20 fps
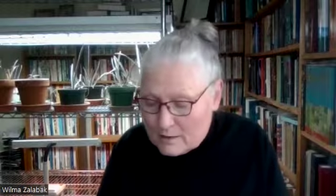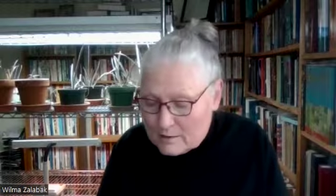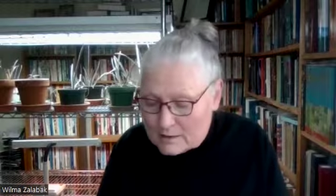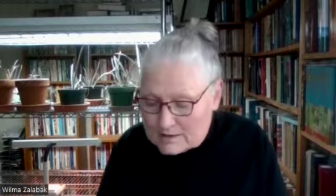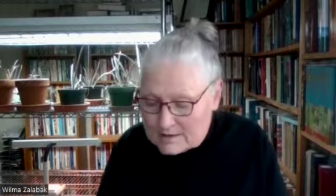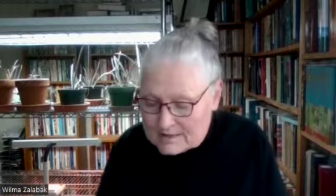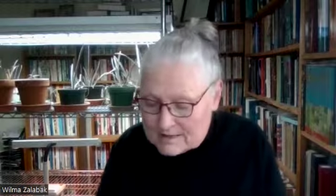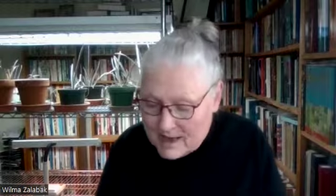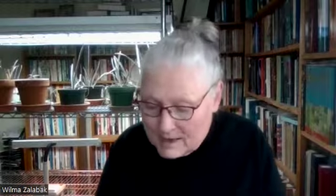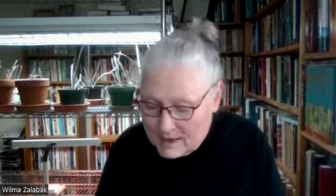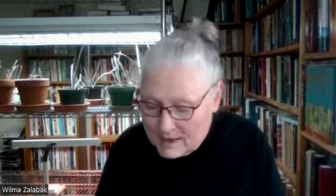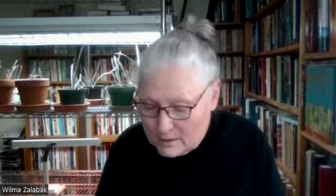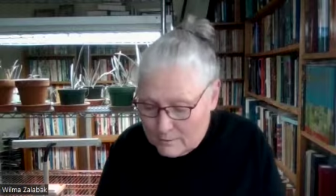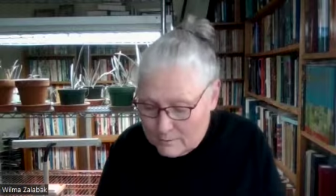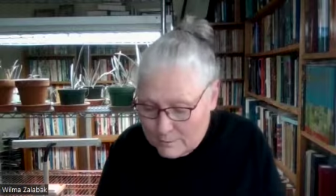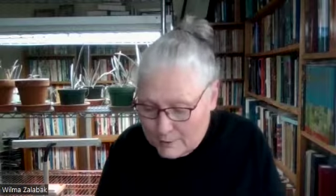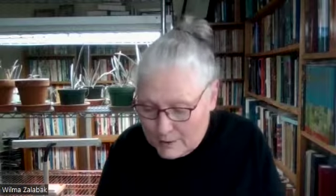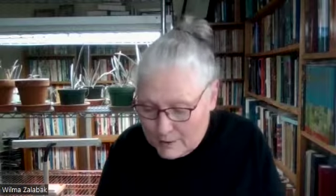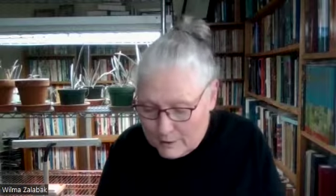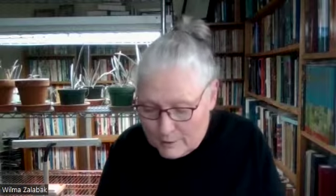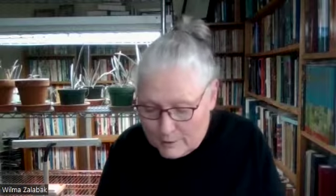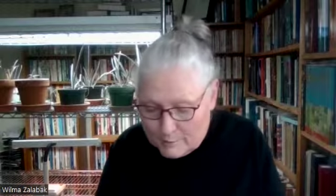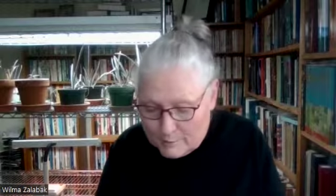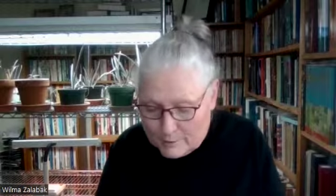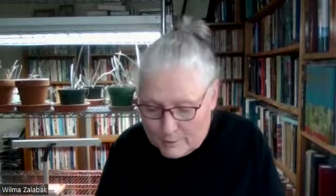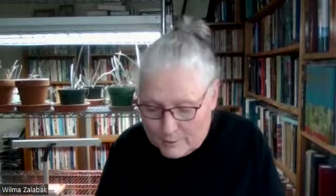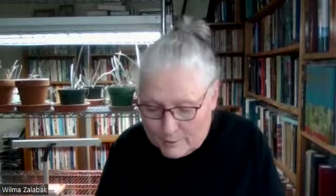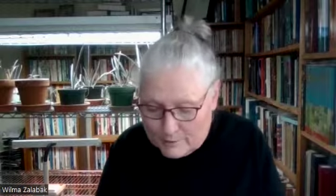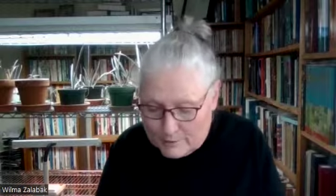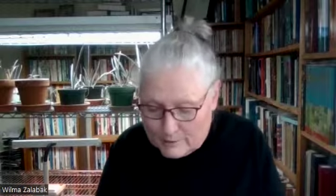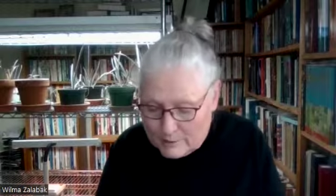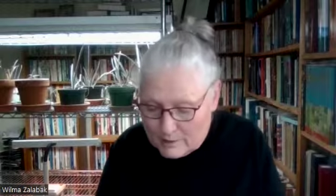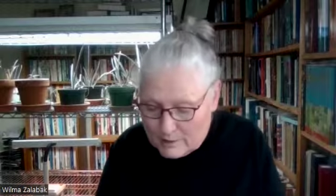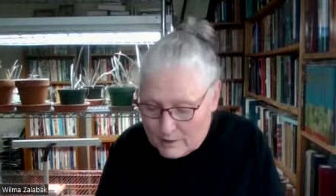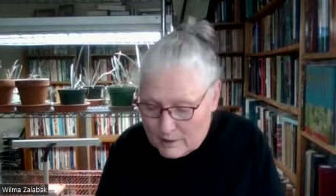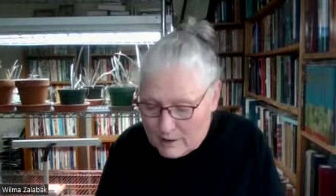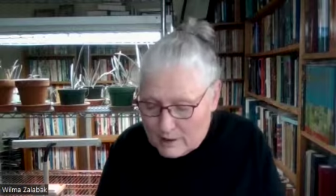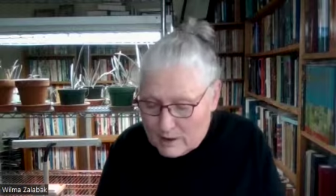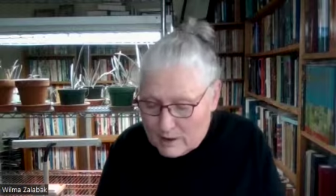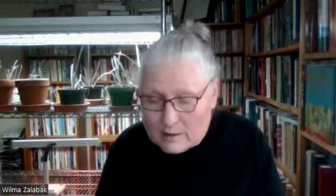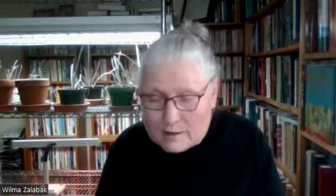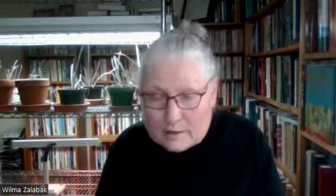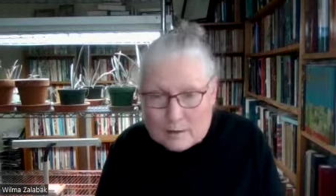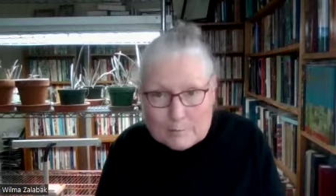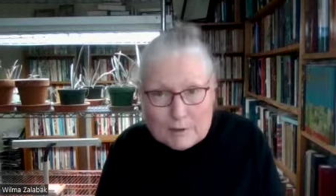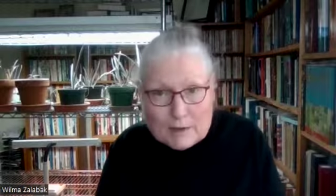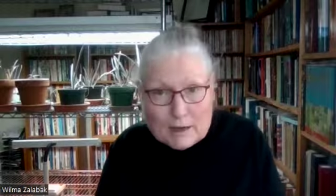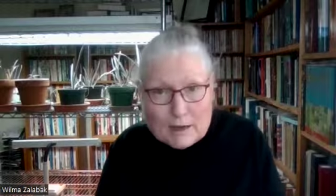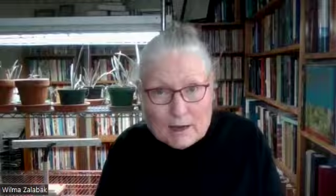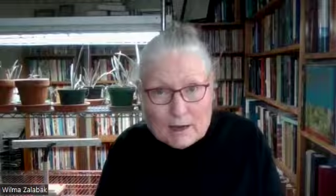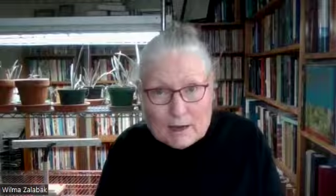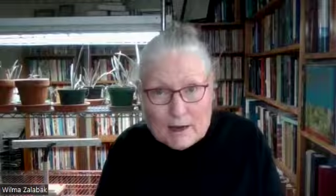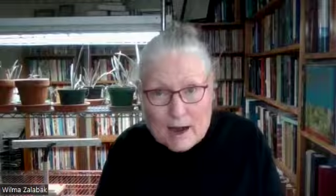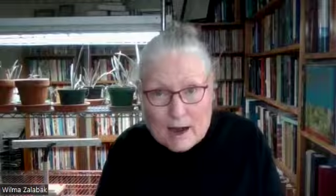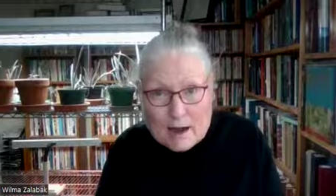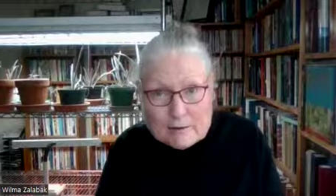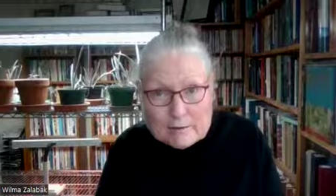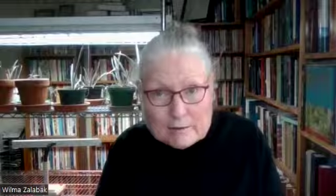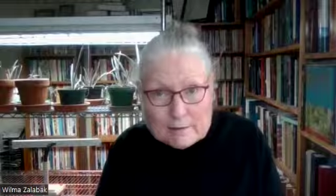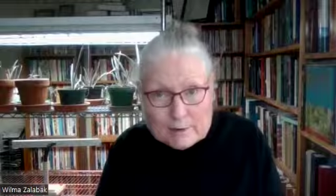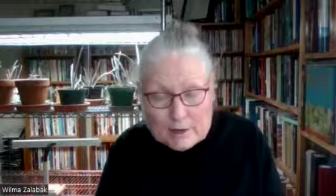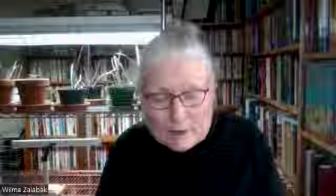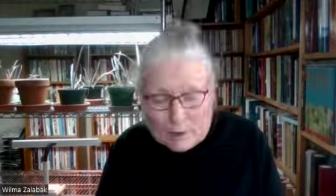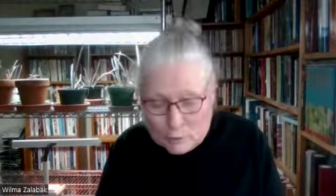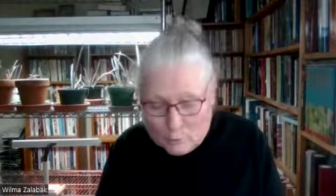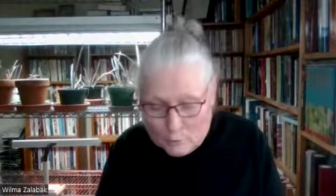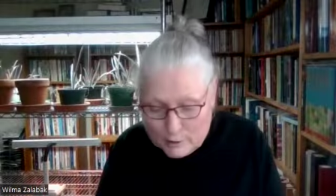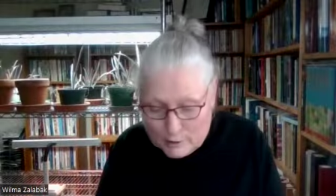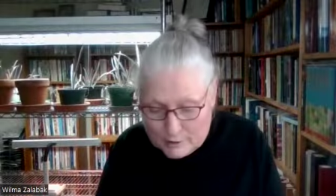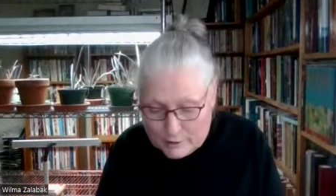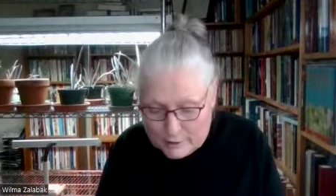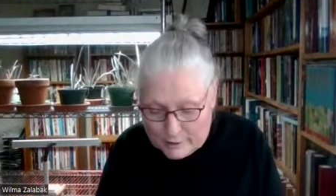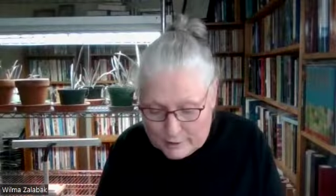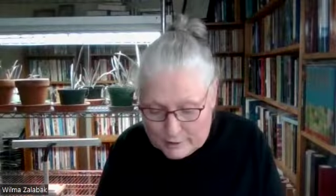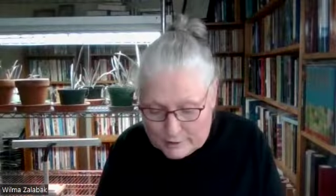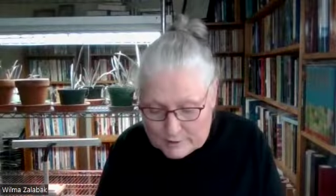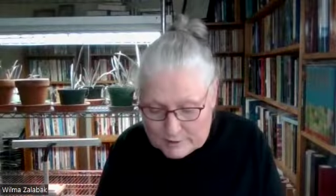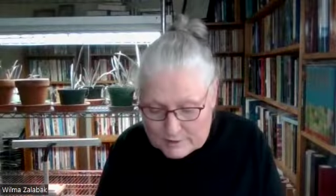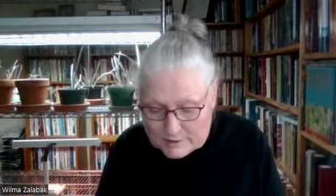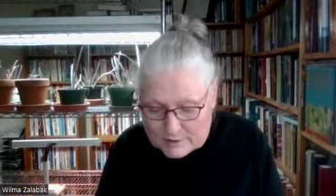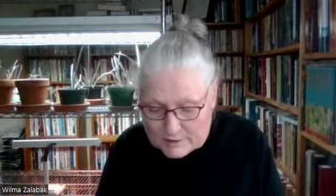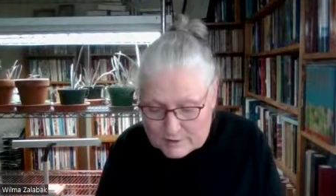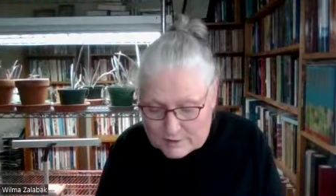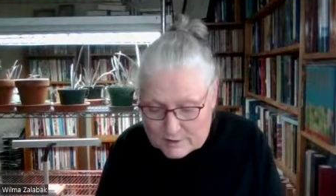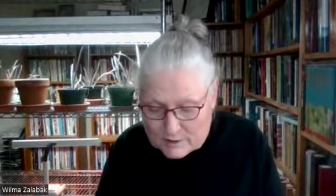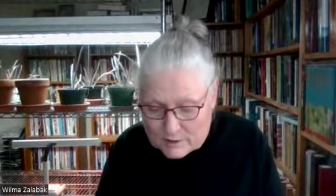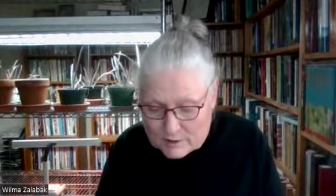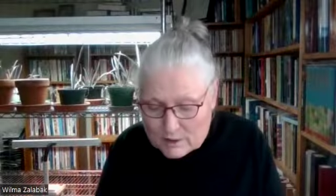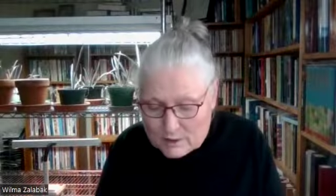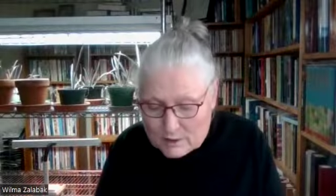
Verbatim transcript: The second parable, the man hiring workers,